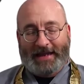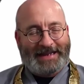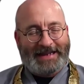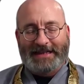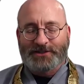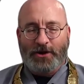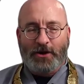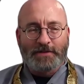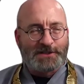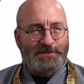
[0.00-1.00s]
it's
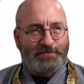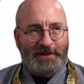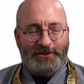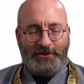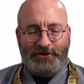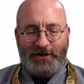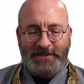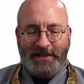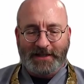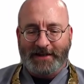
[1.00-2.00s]
called the splinter,
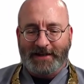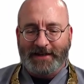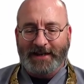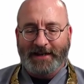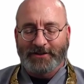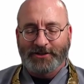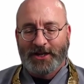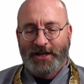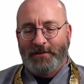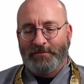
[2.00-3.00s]
translated into English,
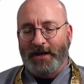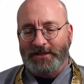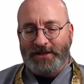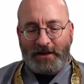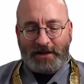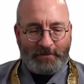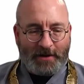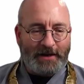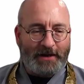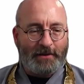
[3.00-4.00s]
but it's talking
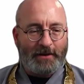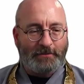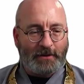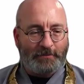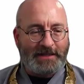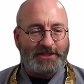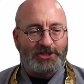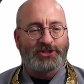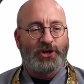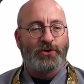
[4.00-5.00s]
about a piece of
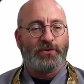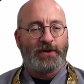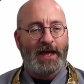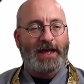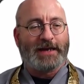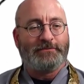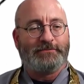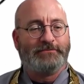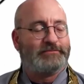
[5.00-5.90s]
stone had